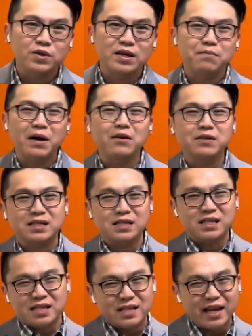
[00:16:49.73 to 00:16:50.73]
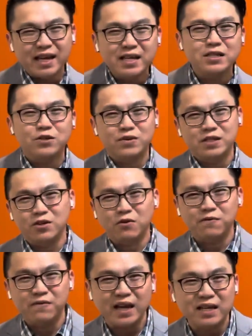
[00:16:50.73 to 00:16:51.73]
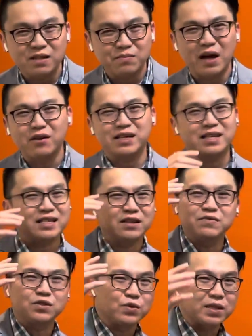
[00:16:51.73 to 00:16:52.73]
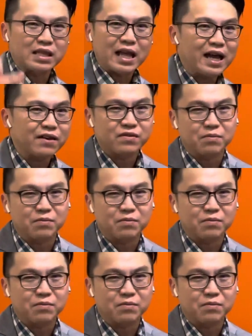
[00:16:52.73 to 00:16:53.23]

that power to sustain you in your faith, the power that gives you life,